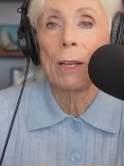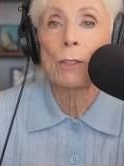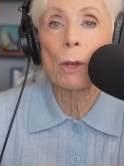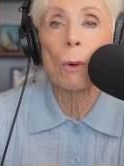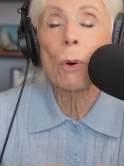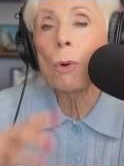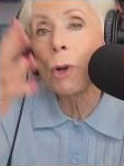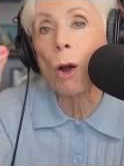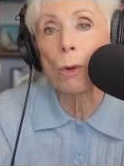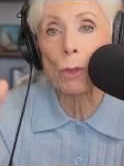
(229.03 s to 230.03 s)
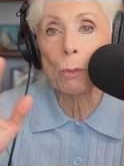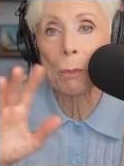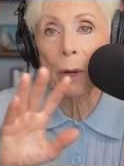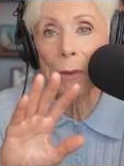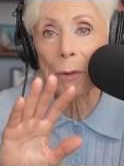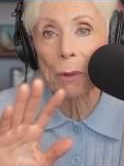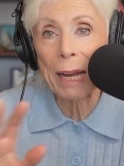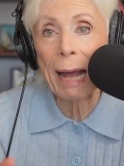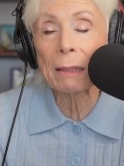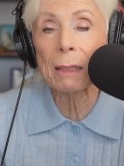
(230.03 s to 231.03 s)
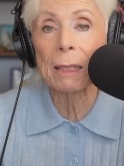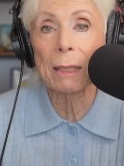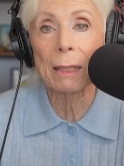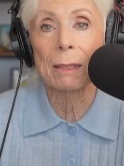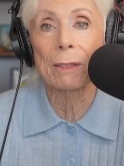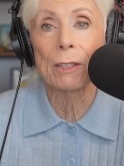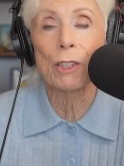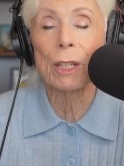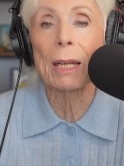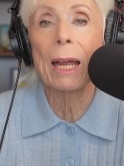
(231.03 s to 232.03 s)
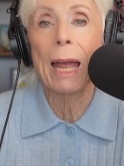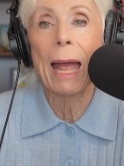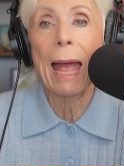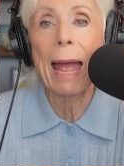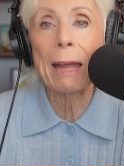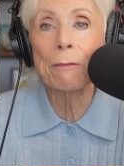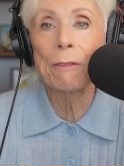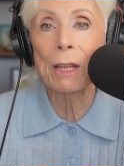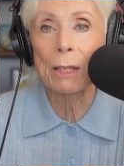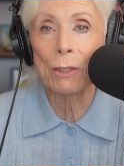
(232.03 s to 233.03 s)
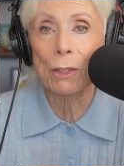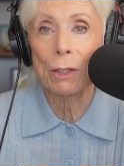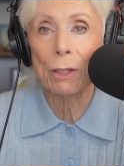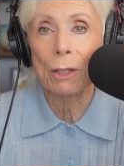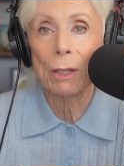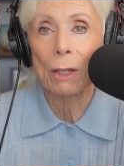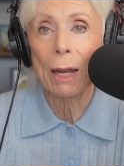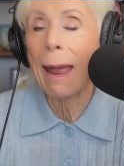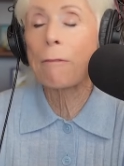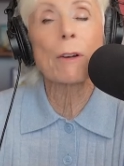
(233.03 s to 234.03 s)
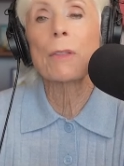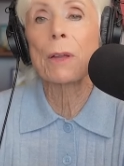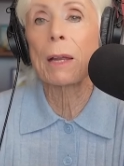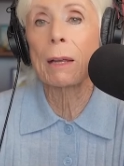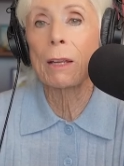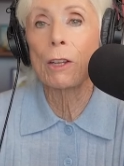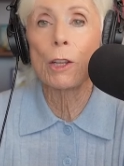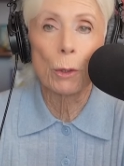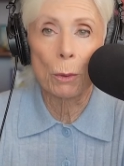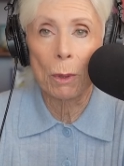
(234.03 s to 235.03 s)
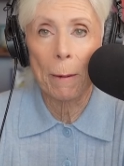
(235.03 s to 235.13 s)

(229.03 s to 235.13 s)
So who knows? But the reality is that she envies everything you.